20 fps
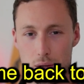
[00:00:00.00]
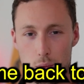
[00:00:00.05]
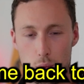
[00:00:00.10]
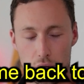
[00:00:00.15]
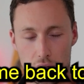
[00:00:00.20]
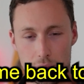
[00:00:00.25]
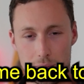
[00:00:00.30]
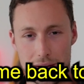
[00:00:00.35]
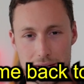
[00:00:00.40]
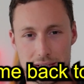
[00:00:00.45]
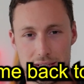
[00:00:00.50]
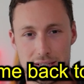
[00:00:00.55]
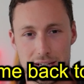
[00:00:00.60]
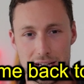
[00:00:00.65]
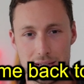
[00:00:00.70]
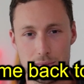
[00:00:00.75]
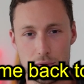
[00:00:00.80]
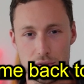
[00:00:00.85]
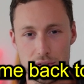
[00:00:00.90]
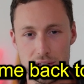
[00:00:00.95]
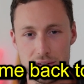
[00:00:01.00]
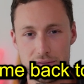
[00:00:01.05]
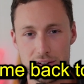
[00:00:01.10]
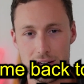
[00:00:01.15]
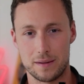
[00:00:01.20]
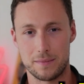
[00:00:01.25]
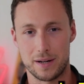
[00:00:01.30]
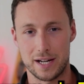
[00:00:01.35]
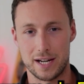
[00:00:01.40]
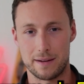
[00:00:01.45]
Welcome back to Dynamo DeFi.
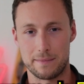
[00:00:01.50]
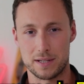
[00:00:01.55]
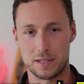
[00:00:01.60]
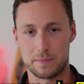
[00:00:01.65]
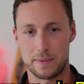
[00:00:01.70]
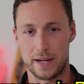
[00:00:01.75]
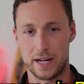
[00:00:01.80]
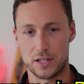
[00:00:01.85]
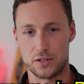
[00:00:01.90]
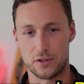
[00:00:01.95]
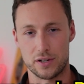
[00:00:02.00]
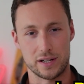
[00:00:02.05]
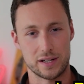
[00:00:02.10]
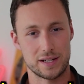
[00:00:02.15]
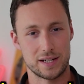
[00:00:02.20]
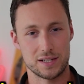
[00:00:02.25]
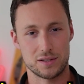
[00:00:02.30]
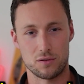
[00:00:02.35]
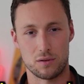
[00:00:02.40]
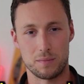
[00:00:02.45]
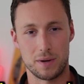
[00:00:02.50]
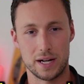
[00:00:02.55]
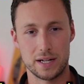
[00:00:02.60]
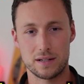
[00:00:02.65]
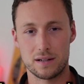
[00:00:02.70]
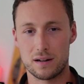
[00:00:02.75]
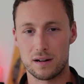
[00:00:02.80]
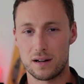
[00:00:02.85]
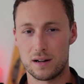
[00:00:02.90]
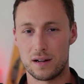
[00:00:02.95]
My name is Patrick. As a
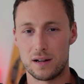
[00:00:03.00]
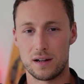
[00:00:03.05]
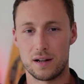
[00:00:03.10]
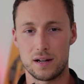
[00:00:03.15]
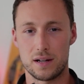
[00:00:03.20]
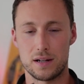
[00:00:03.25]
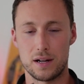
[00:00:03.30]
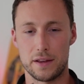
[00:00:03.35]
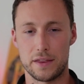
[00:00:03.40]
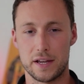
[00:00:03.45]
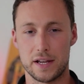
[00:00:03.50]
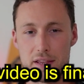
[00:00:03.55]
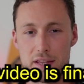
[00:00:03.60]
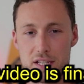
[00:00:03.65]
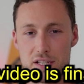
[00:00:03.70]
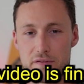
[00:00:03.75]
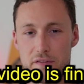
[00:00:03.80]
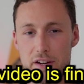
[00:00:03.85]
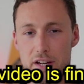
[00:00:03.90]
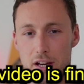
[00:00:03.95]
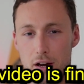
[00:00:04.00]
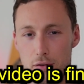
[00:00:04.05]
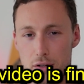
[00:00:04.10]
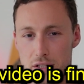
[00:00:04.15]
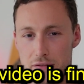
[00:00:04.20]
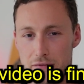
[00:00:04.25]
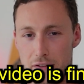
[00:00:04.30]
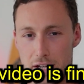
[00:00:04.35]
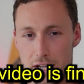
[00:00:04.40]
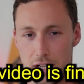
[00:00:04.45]
reminder, nothing in this video is
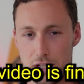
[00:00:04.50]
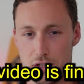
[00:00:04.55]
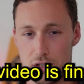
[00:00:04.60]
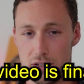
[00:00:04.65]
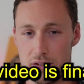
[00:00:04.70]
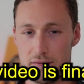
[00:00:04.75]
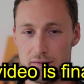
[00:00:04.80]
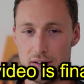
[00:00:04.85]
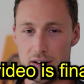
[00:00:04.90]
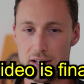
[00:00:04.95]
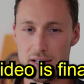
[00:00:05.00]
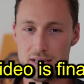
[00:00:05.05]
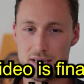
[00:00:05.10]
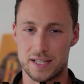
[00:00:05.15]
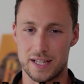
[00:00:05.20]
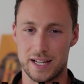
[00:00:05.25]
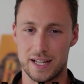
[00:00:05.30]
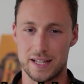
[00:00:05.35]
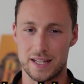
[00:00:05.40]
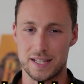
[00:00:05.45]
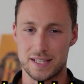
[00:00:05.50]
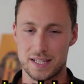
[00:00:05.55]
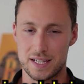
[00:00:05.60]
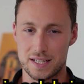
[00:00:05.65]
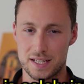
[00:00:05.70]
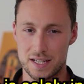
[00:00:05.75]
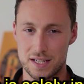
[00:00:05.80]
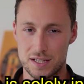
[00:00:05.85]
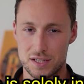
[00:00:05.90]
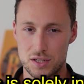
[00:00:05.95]
financial advice, and this
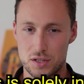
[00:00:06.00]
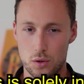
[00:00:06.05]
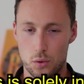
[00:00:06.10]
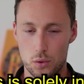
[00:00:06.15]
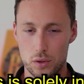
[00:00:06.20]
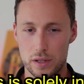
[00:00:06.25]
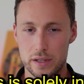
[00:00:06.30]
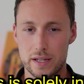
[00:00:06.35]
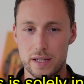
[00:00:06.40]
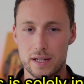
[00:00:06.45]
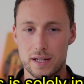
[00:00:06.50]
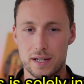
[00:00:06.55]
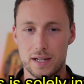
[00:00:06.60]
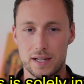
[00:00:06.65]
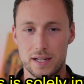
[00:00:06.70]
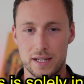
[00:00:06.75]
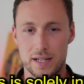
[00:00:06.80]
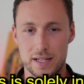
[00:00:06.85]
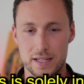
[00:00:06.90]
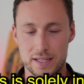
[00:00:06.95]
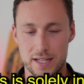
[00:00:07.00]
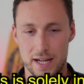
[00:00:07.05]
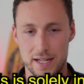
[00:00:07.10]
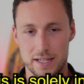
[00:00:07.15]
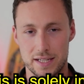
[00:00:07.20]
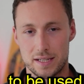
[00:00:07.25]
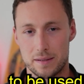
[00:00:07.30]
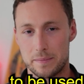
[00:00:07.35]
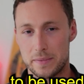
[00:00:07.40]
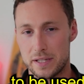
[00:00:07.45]
is solely
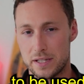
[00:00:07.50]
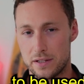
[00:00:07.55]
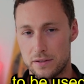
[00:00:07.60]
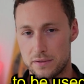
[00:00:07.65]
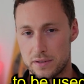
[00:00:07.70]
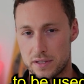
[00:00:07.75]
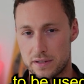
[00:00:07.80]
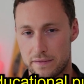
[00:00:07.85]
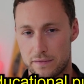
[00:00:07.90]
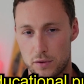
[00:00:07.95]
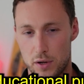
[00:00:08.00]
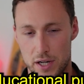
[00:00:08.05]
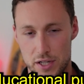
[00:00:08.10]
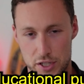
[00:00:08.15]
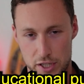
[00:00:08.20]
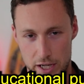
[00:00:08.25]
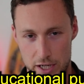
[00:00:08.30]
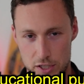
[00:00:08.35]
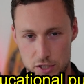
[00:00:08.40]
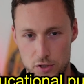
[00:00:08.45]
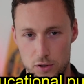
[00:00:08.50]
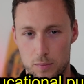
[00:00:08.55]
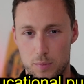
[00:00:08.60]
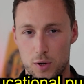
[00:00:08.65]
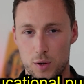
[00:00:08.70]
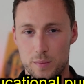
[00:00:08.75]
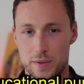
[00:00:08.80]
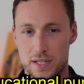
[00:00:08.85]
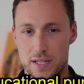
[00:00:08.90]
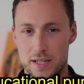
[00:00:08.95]
intended to be used for educational
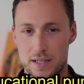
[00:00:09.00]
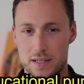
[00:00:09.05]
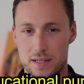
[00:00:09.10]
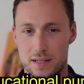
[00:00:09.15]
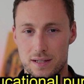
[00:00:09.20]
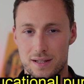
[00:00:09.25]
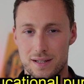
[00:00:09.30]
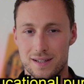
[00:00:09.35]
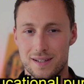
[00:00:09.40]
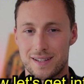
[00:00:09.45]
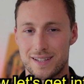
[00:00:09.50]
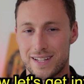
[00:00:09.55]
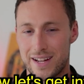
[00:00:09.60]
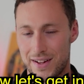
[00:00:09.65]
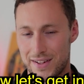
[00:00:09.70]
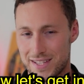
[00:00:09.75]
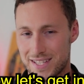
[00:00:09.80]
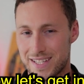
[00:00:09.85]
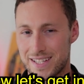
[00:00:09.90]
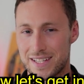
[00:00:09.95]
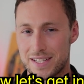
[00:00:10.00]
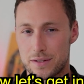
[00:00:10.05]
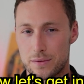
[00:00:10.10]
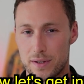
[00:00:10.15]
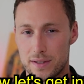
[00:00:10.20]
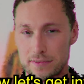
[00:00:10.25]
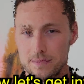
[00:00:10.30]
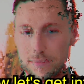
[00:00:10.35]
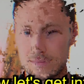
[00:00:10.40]
purposes. Now let's get into it.